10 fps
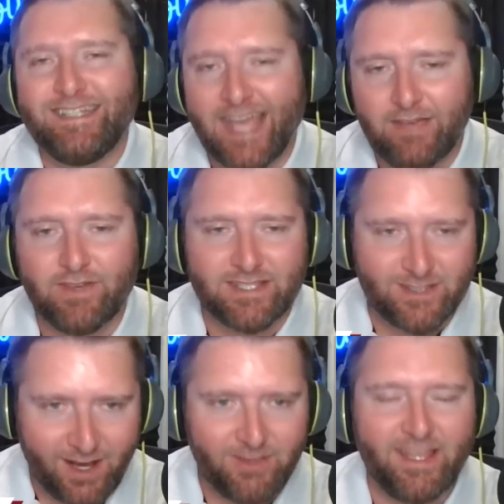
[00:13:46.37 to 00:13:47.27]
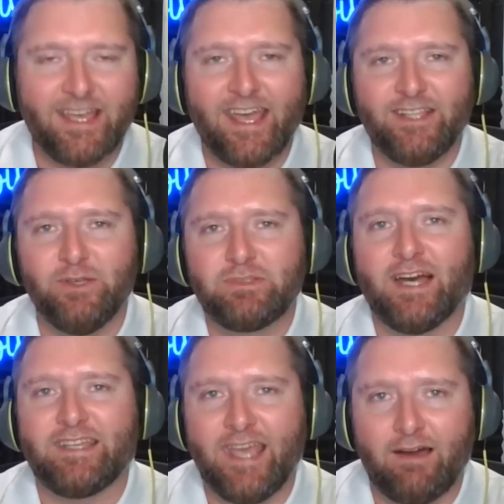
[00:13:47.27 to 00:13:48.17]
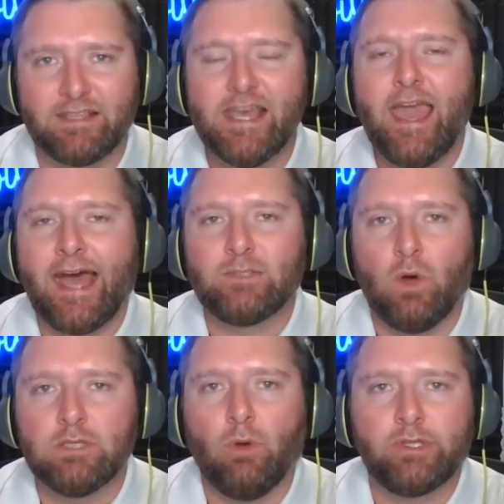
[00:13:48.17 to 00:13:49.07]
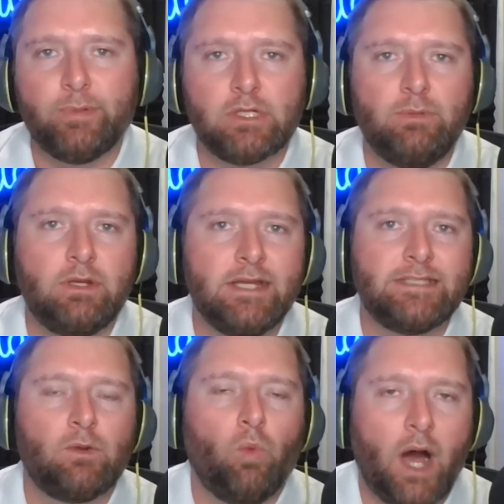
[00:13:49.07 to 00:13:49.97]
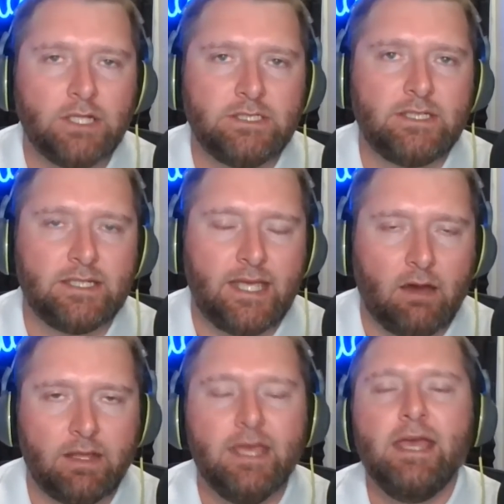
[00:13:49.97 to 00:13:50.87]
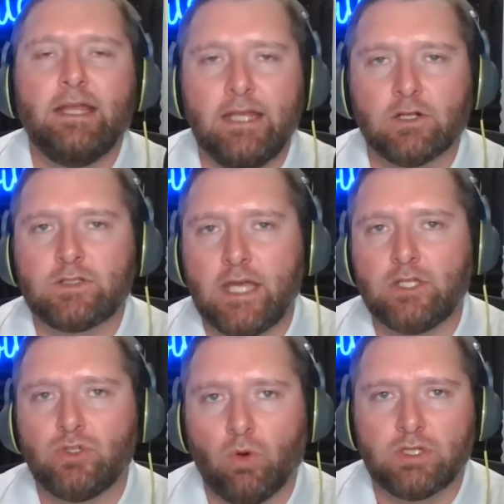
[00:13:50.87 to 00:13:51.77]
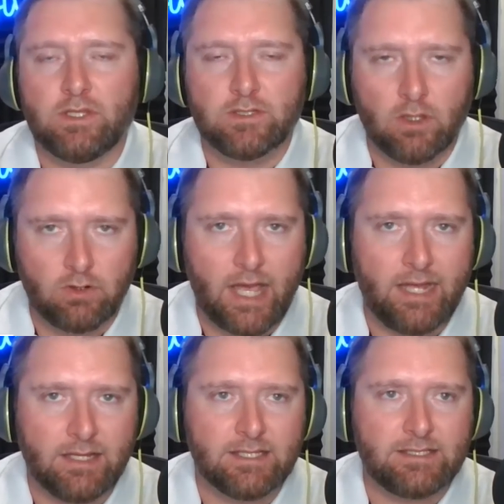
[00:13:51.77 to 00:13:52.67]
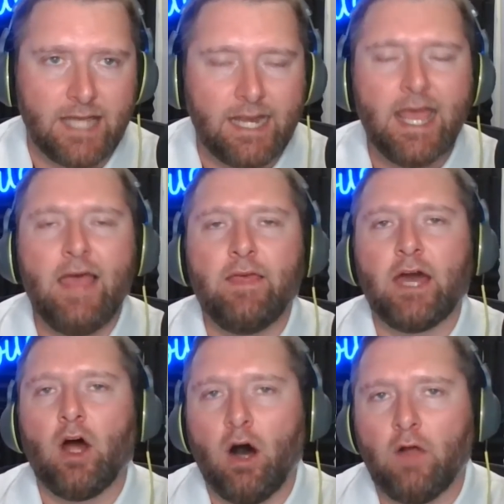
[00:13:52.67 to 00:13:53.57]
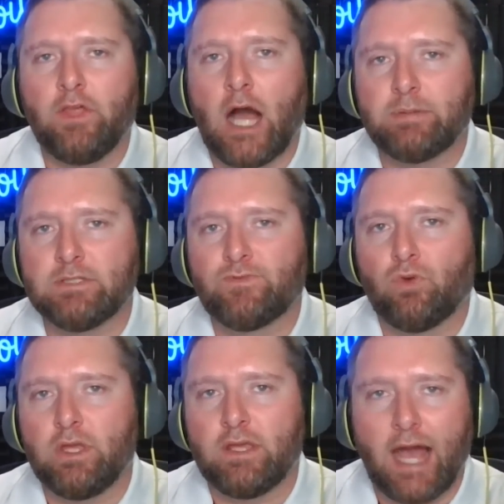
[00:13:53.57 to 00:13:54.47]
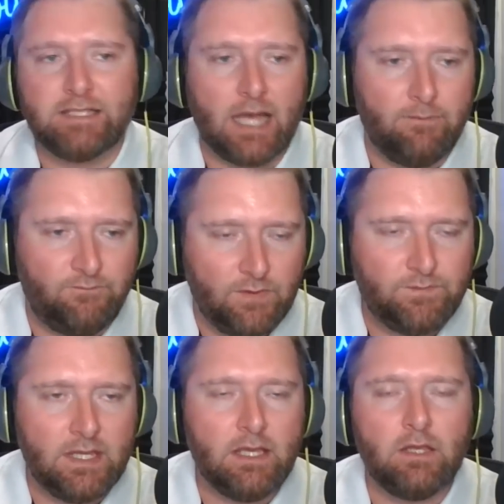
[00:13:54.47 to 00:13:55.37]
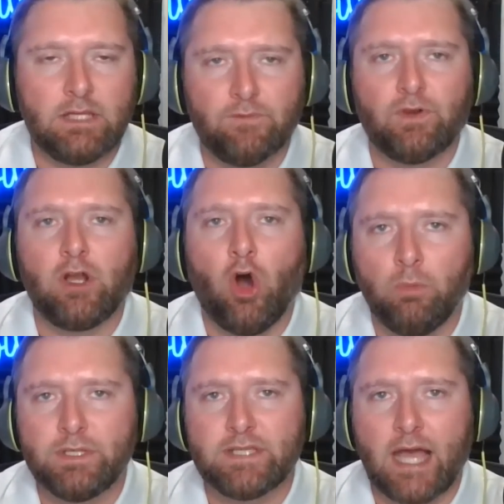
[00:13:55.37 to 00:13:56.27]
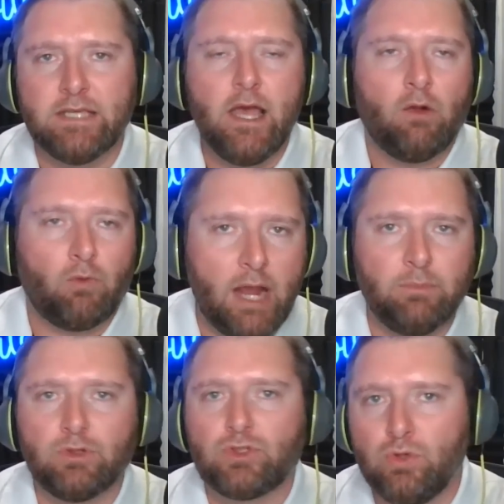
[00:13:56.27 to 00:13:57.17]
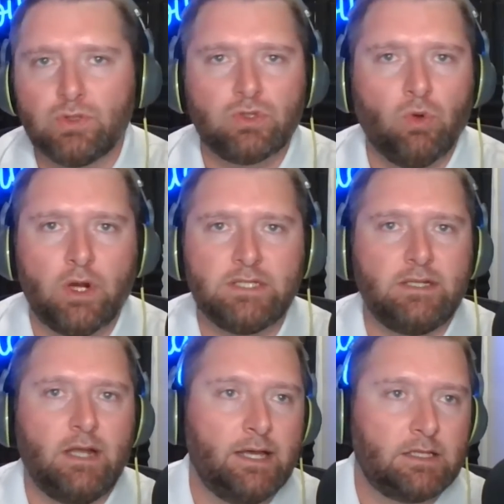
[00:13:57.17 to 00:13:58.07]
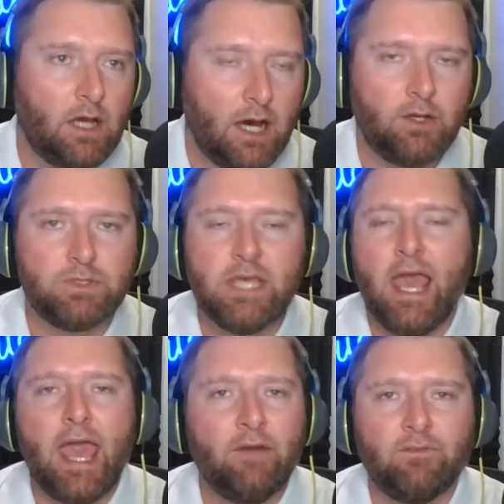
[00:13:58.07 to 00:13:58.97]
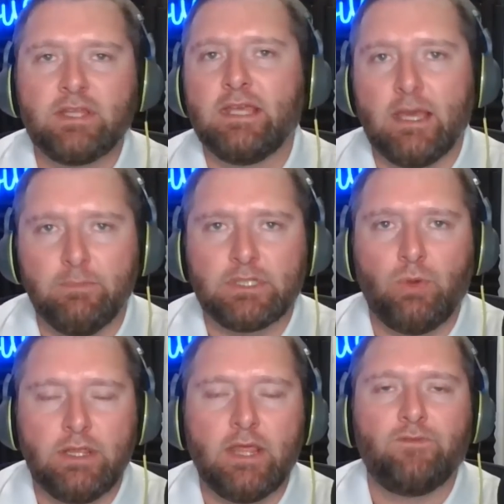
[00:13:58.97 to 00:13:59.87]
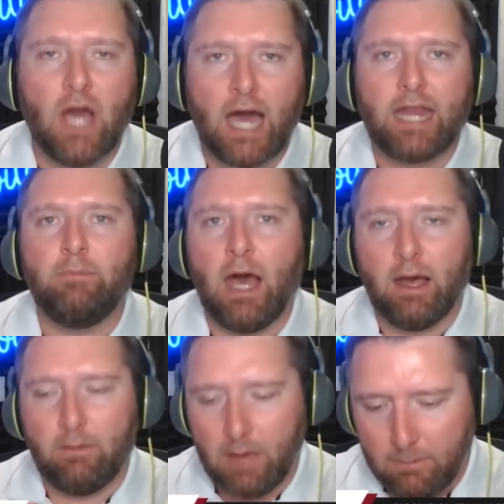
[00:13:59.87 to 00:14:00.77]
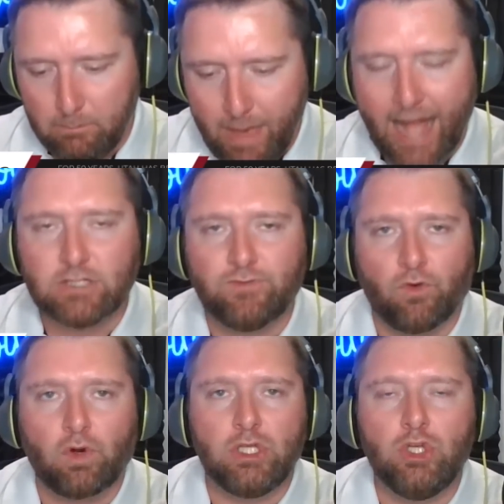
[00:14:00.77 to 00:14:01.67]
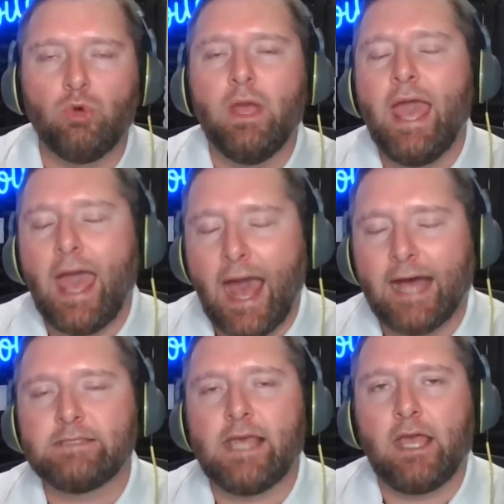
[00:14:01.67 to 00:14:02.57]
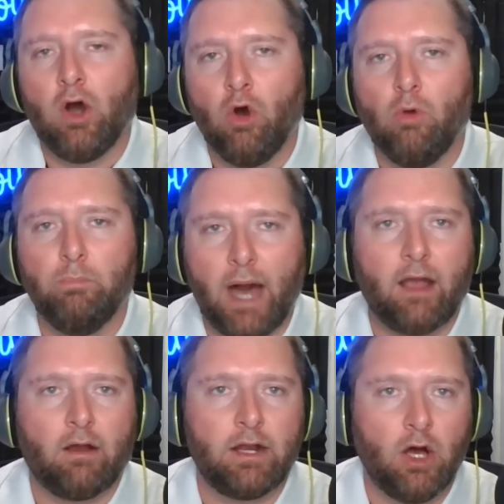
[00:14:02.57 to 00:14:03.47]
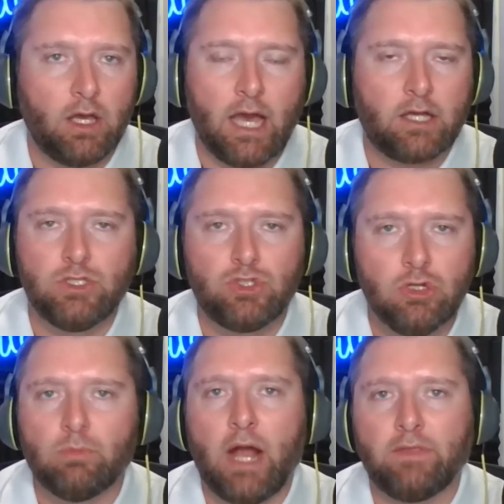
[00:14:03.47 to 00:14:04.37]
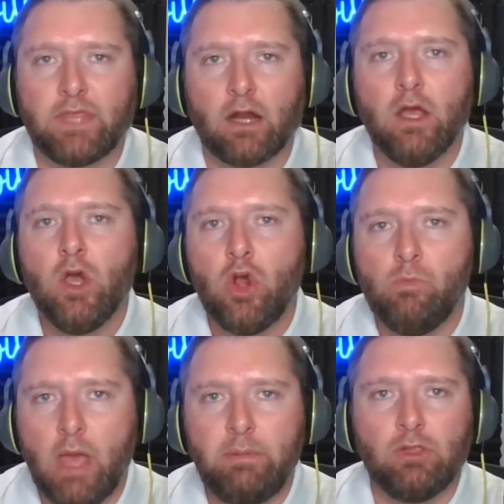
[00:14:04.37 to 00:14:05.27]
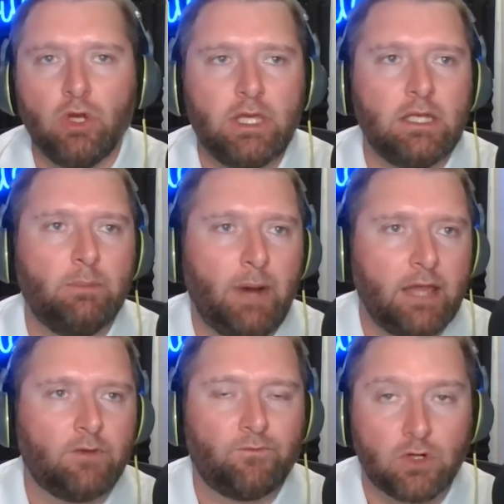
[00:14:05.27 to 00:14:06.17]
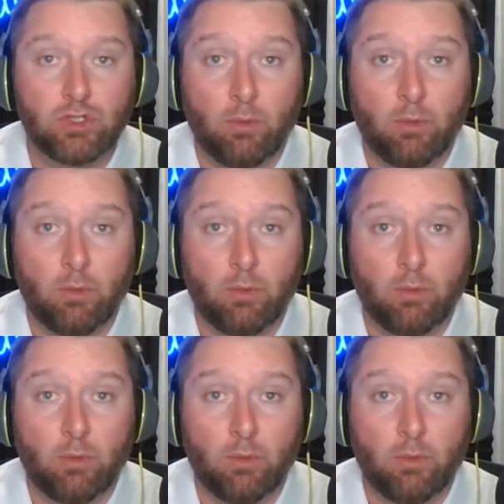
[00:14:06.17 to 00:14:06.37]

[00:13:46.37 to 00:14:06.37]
Davis, Salt Lake, and Utah counties, as well as multiple communities in Washington County near St. George in the southern end of the state. They got all the options for you guys. They got 50 different home designs, Ramblers, two stories, and condos, everything in between. They've got it a match for you as a home buyer and a consumer out there who may be looking to buy their first